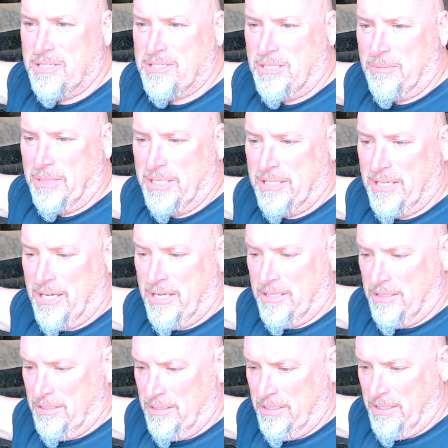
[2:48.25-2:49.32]
something like that,
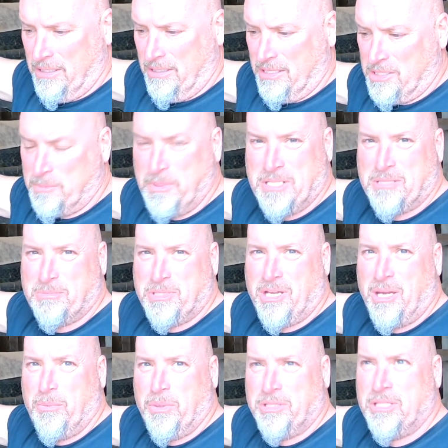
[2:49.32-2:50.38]
and uh, spent some
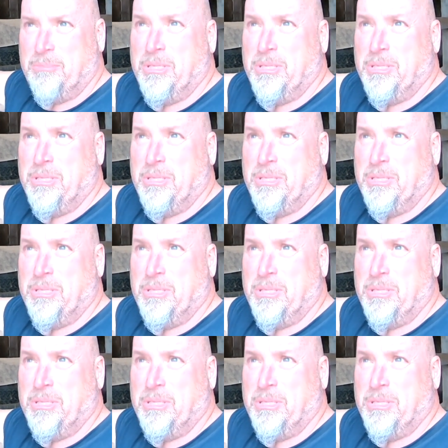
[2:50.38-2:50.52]
time with him.